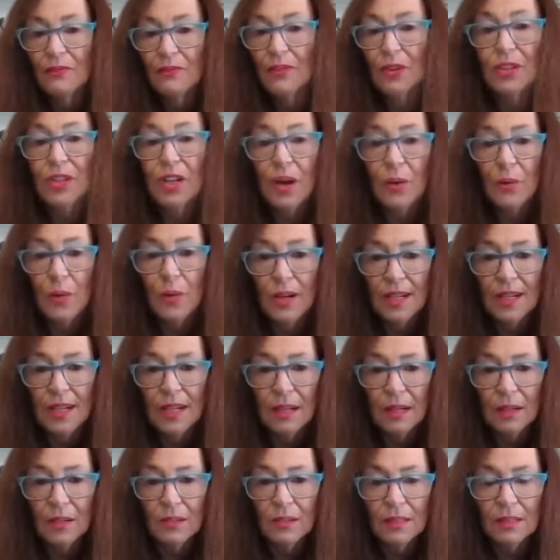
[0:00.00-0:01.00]
I've got no
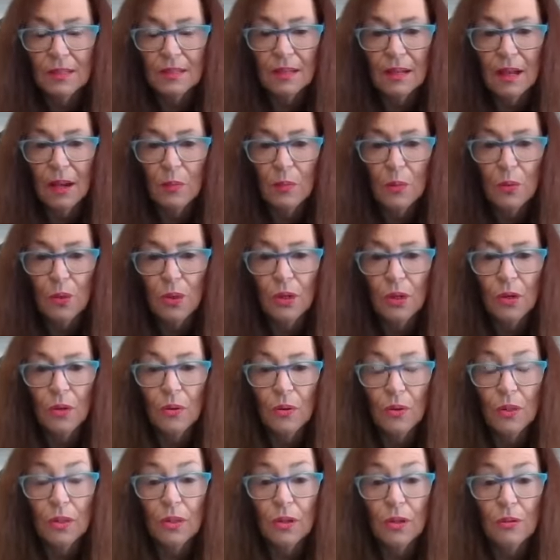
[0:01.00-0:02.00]
idea because I wouldn't
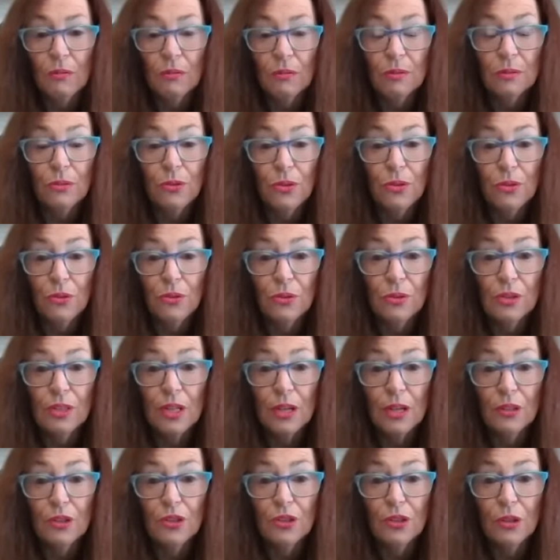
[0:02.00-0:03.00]
look at Truth
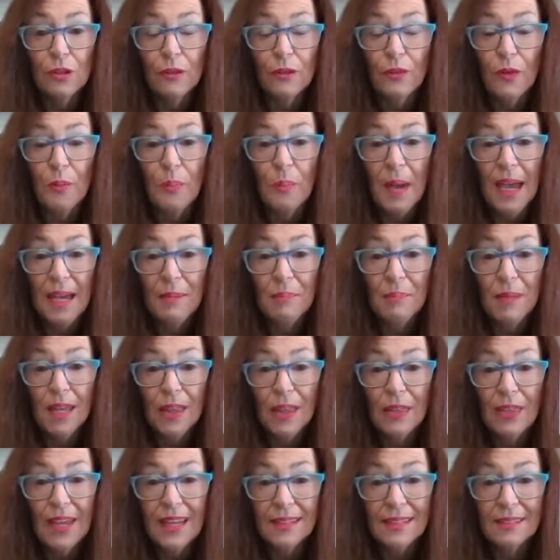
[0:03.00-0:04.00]
Social if you paid
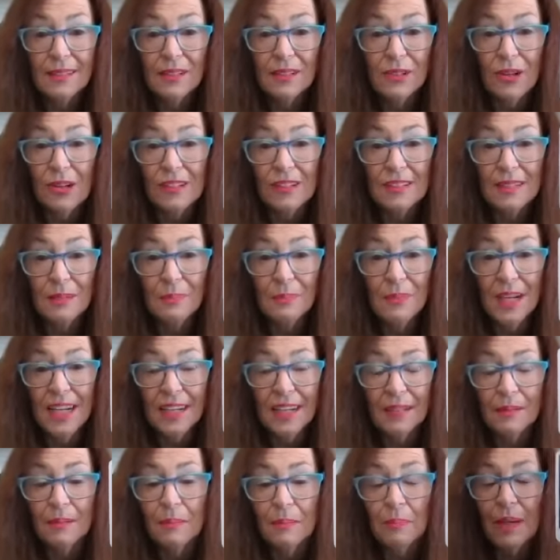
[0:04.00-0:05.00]
me $1,000 a
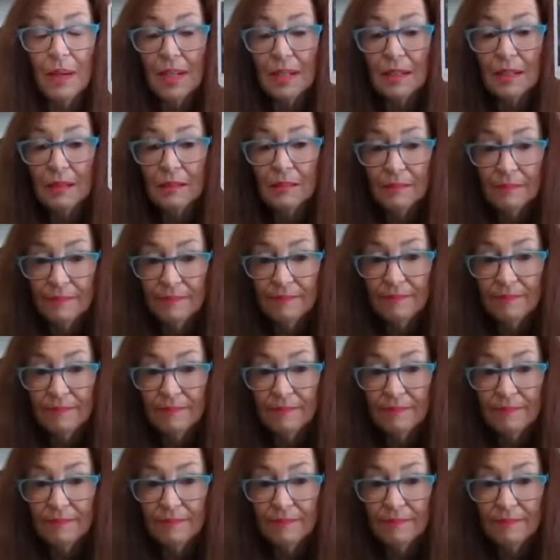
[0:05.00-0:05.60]
minute, but